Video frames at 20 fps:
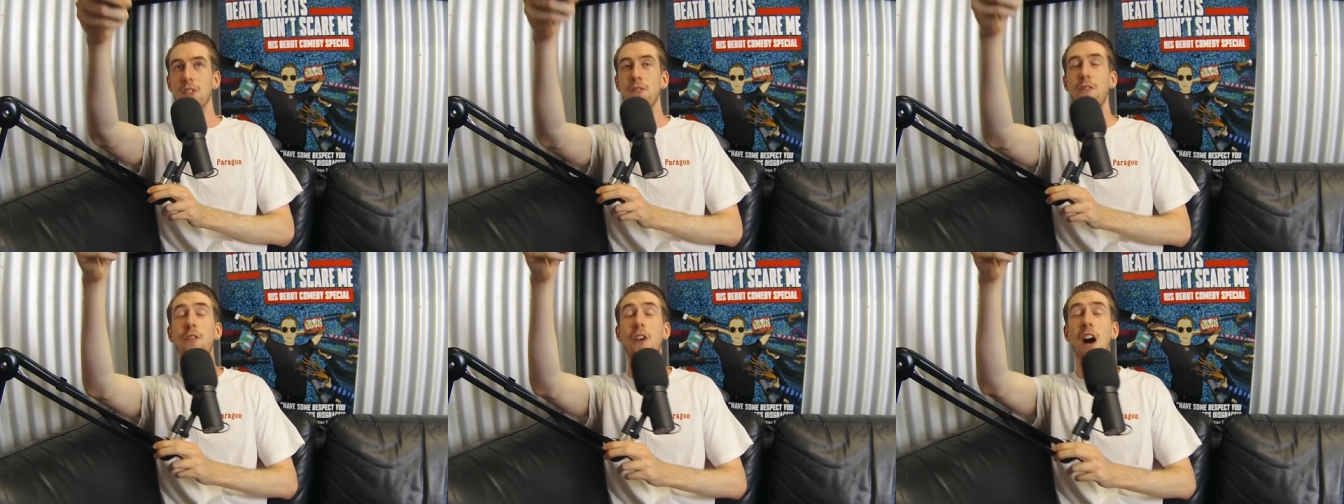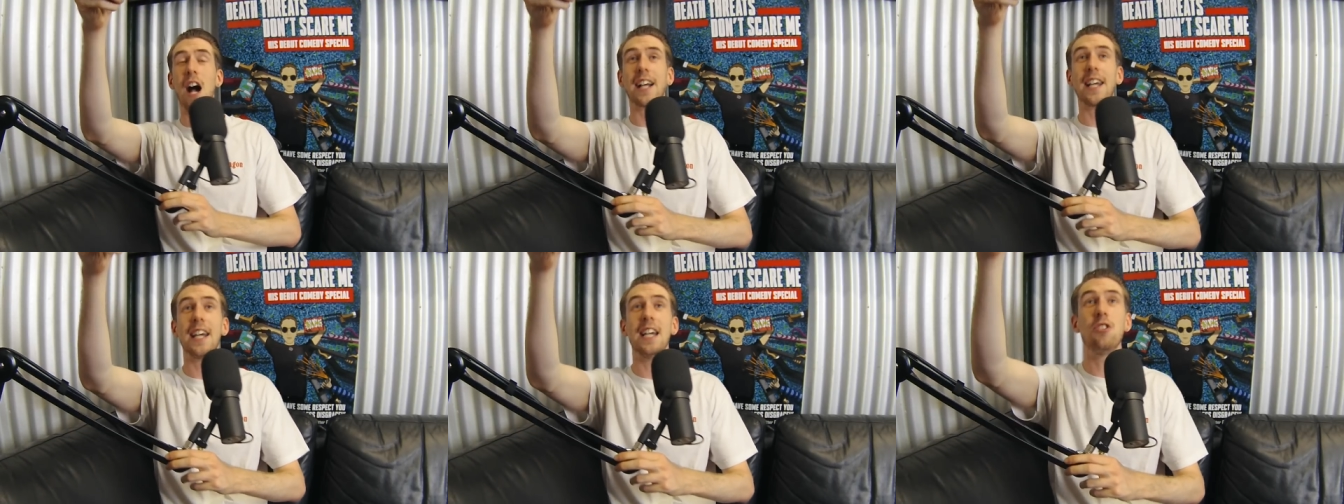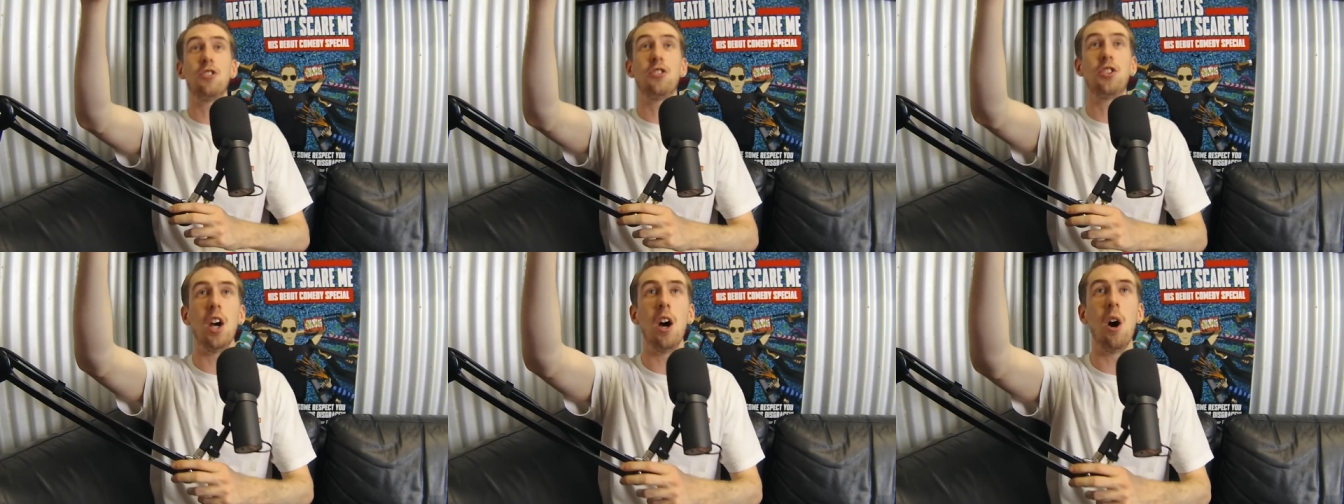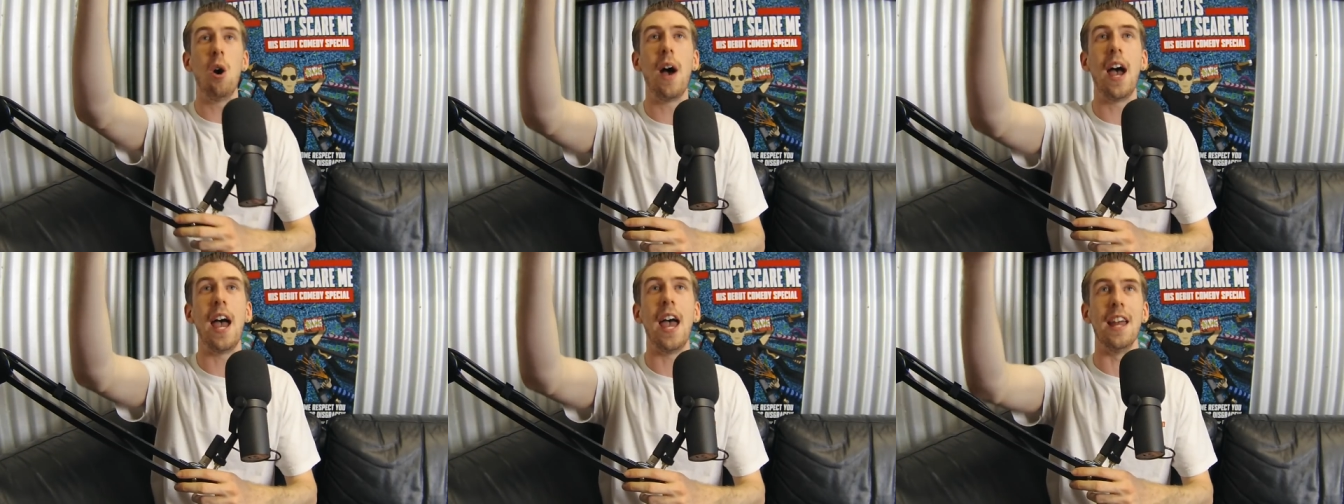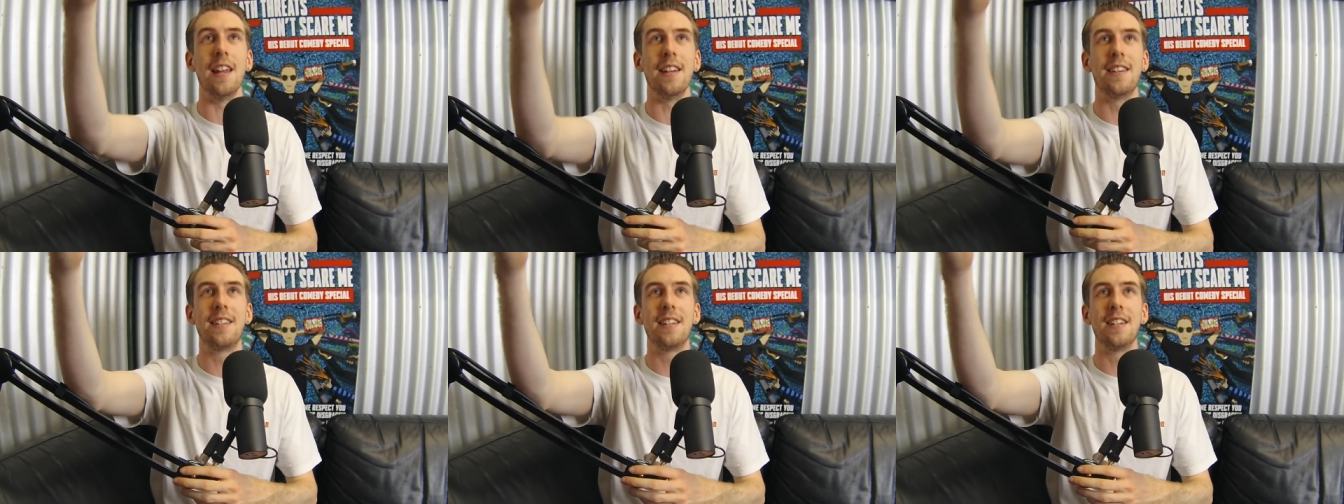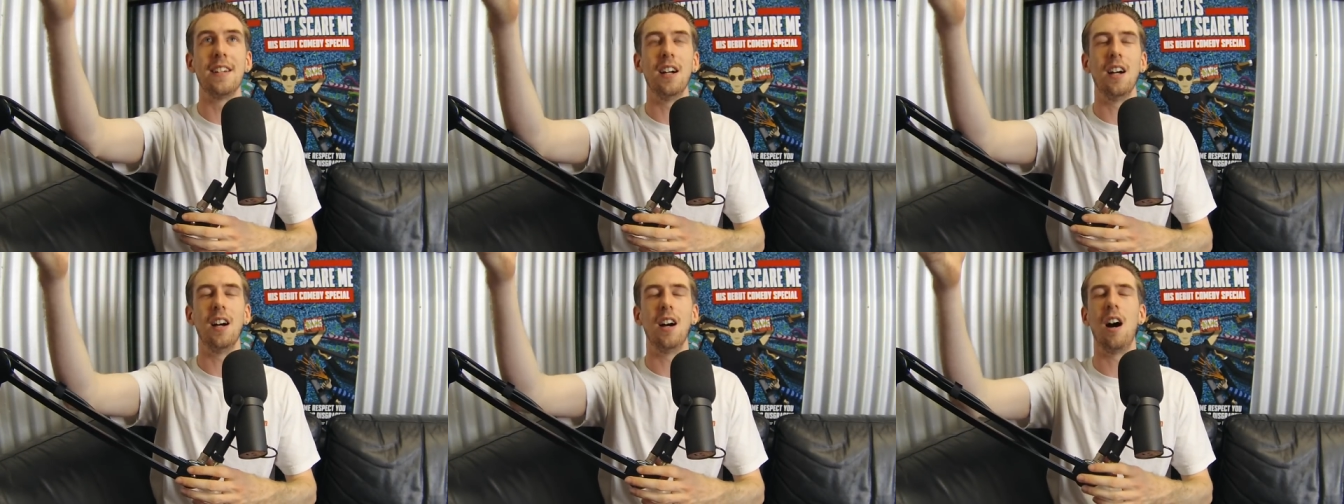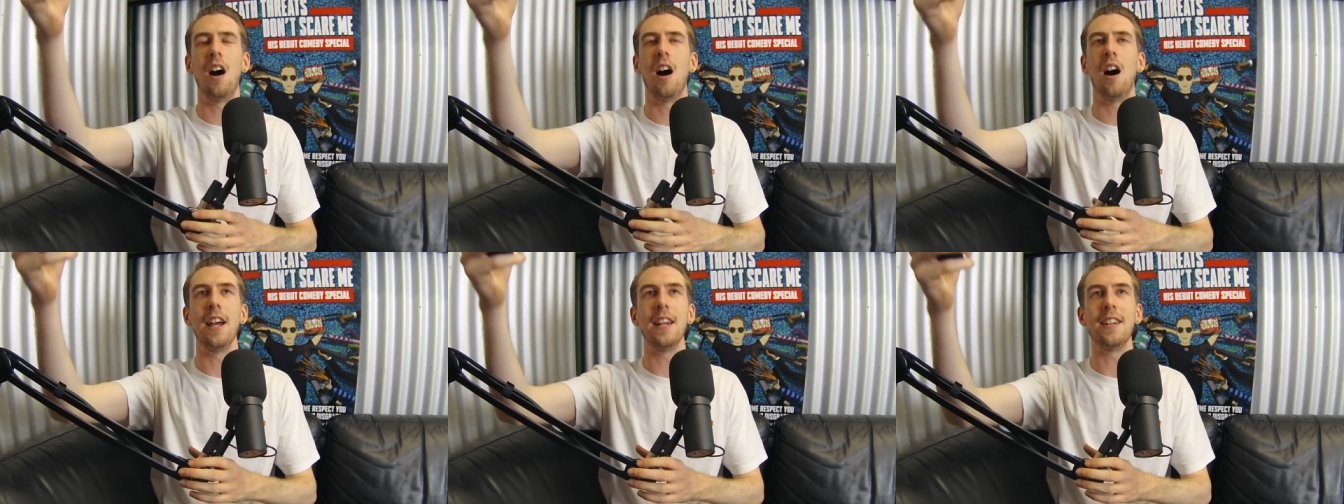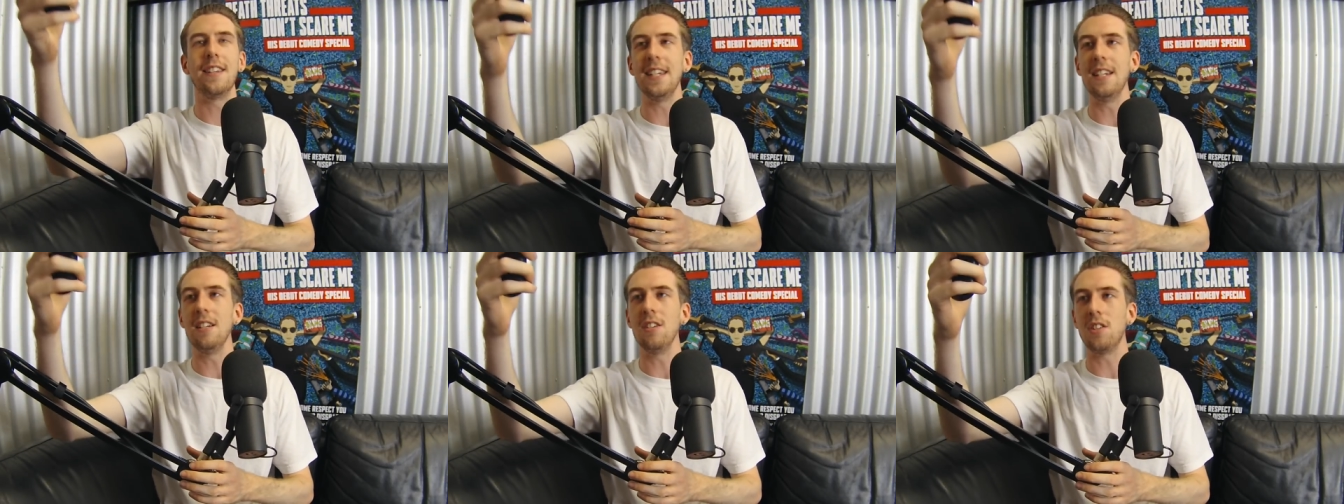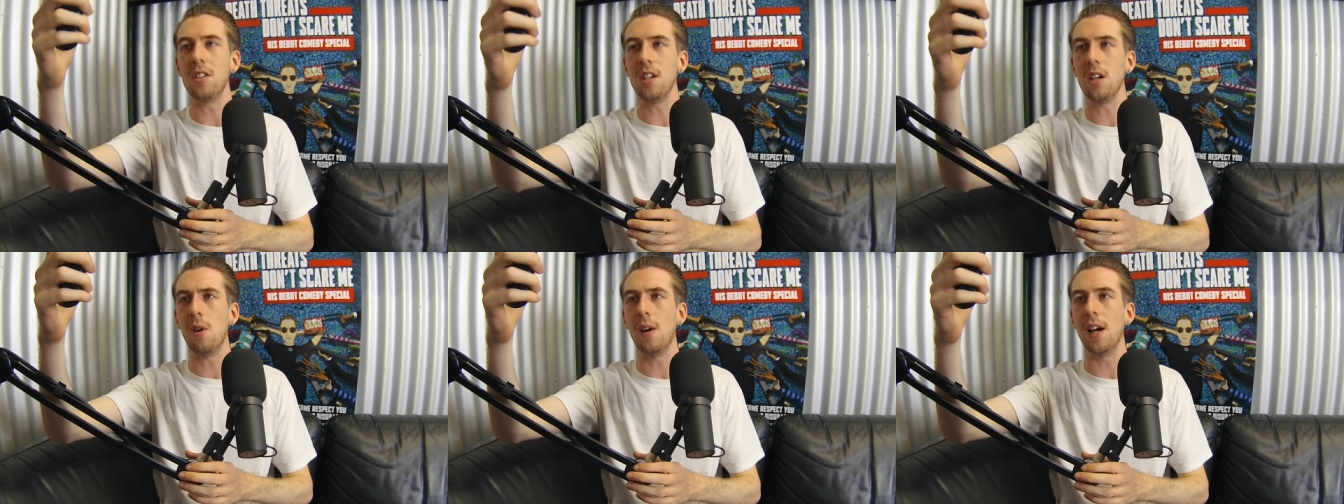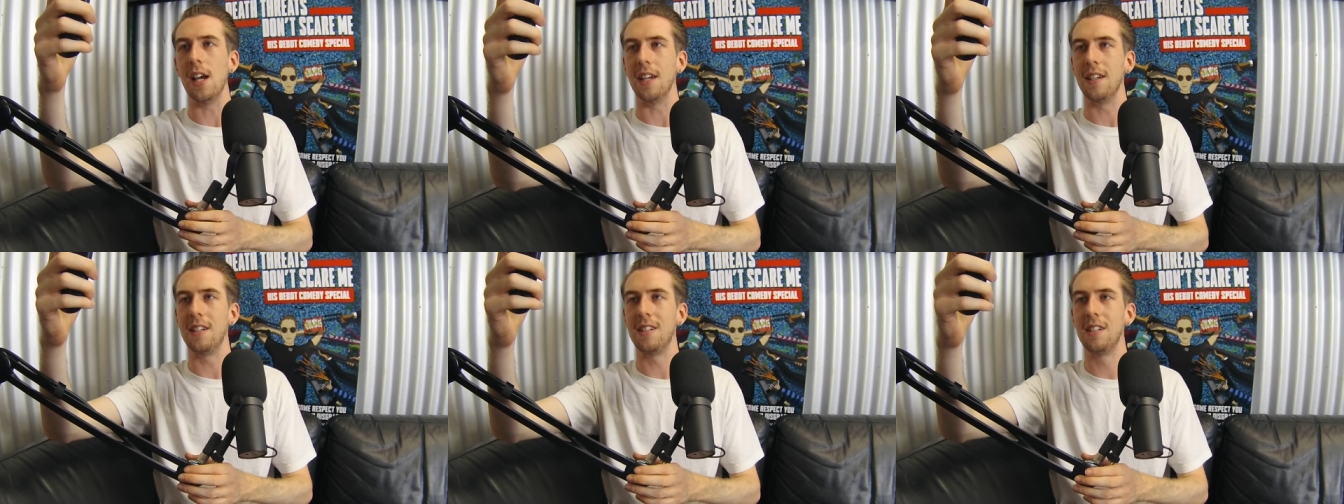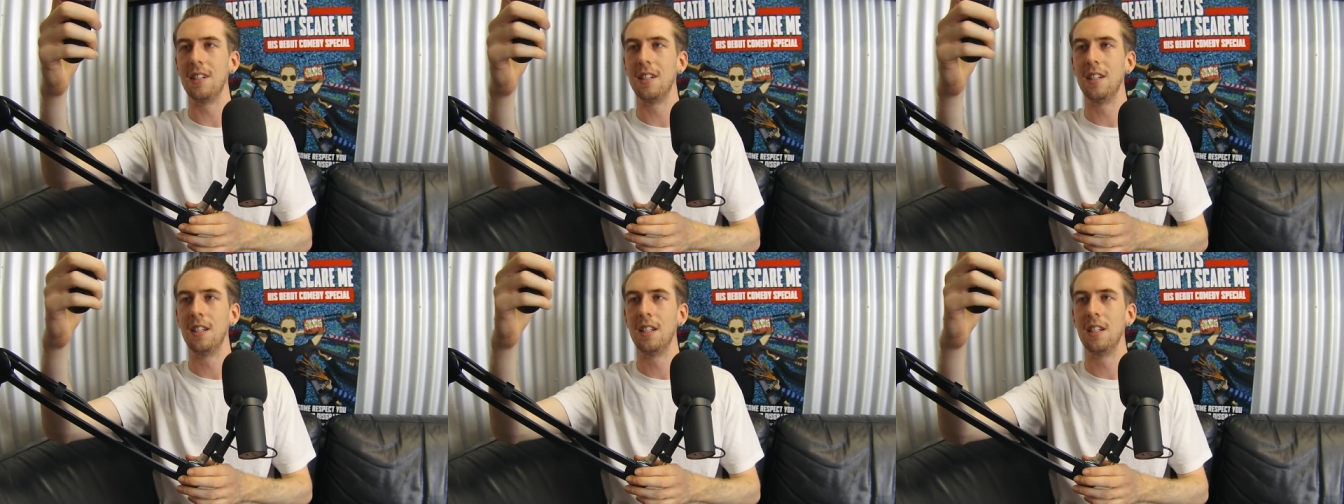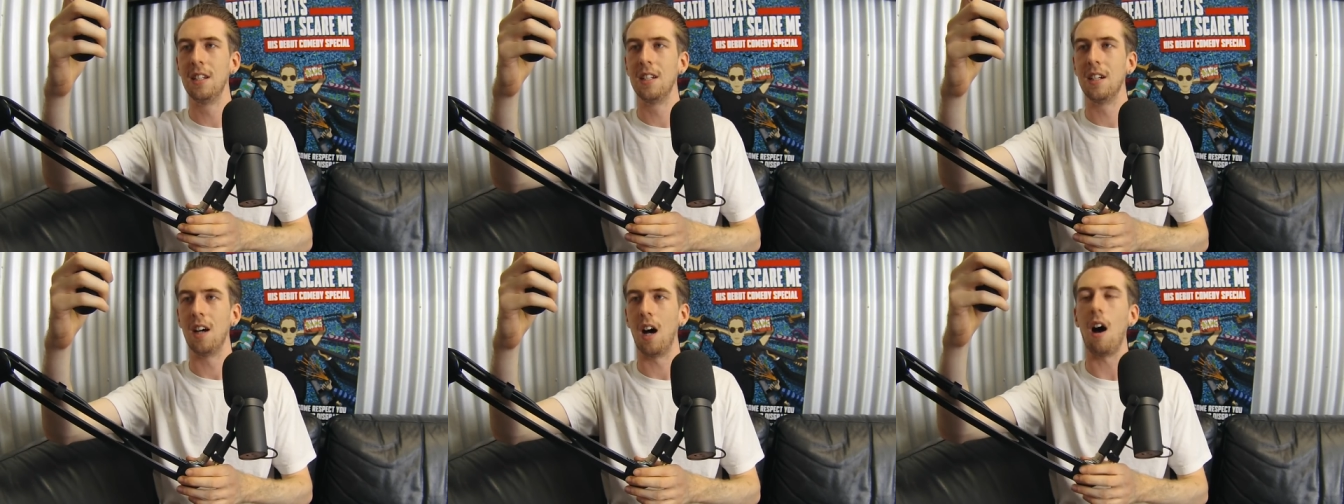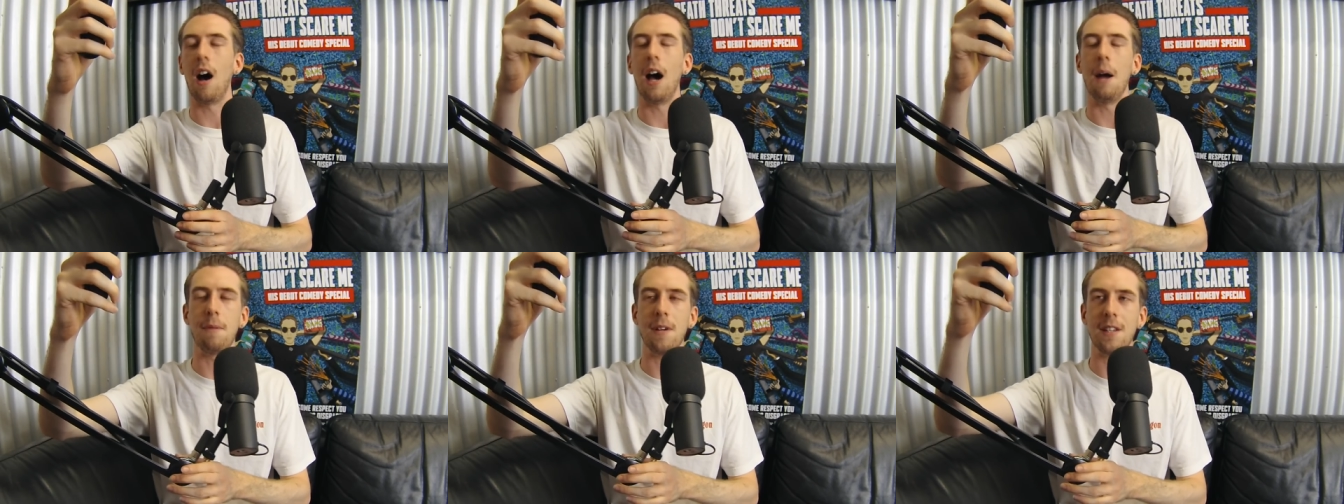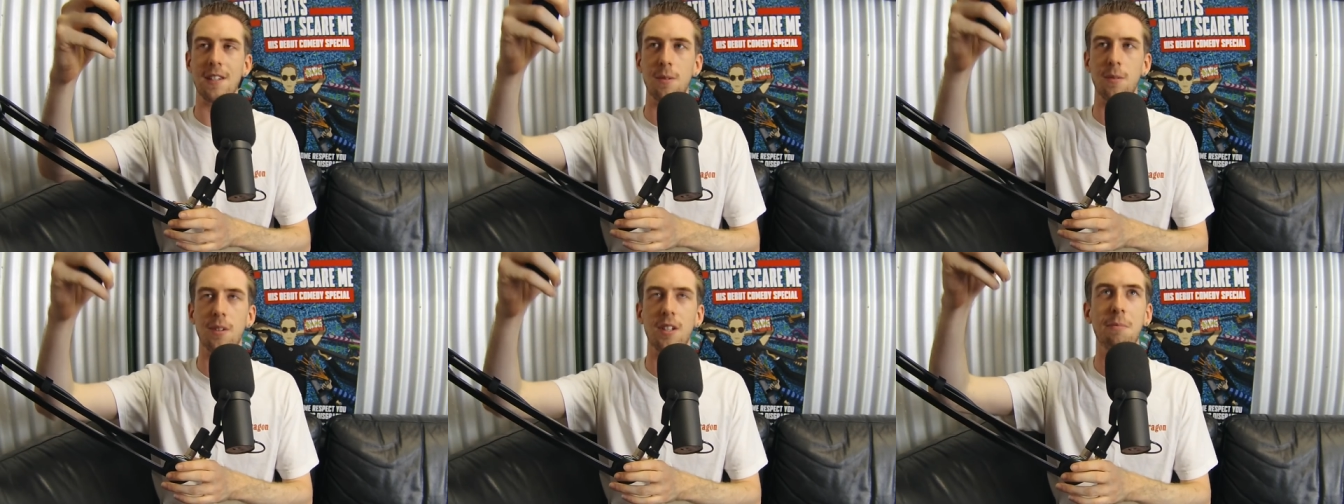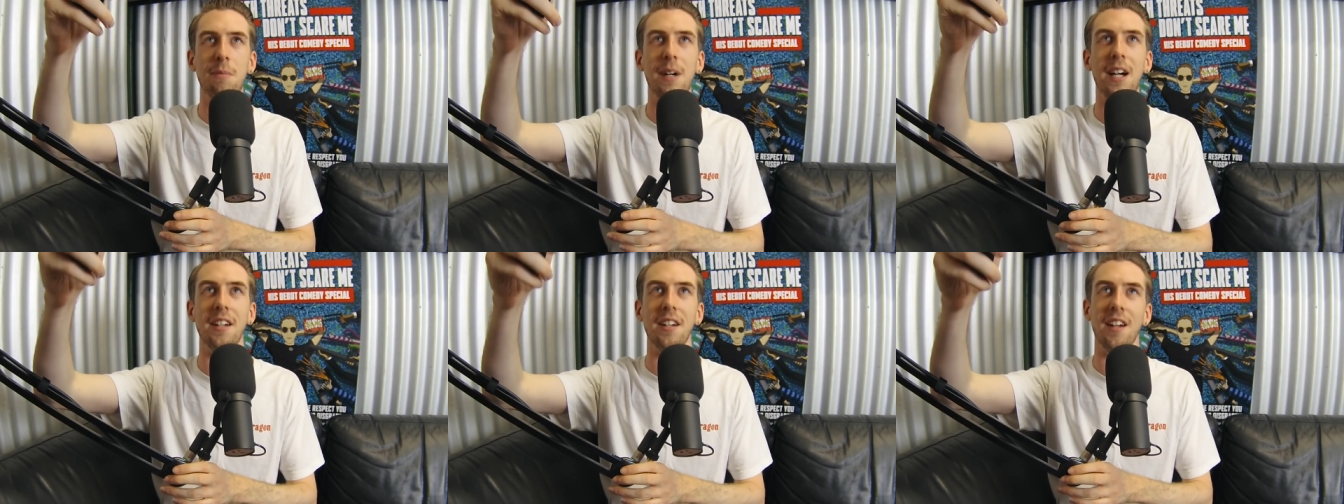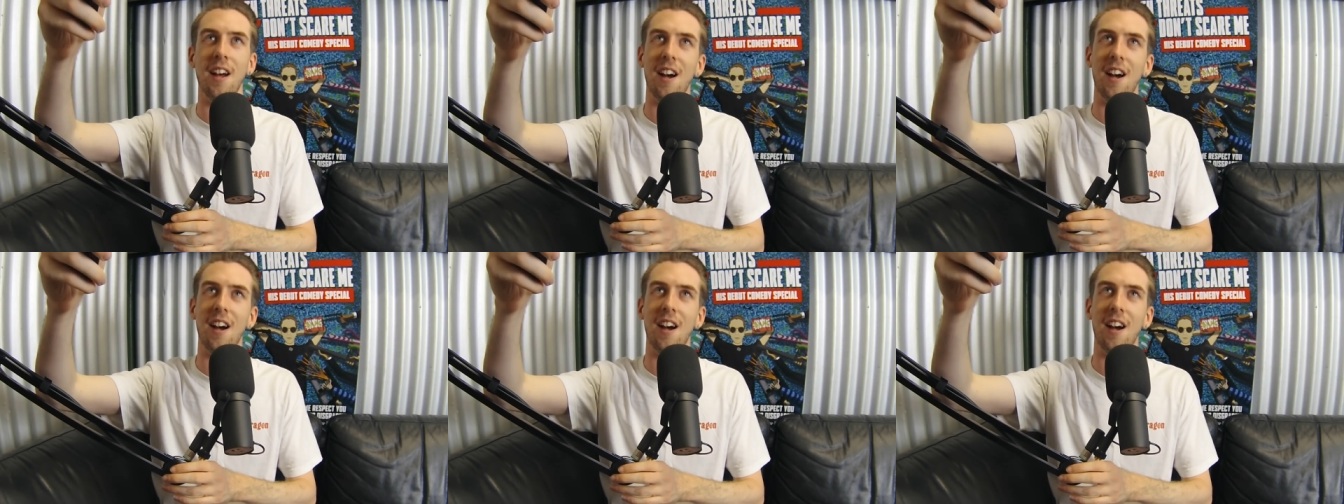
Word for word: fucking do it! Oh, it didn't do it. Oh, I pressed the wrong button.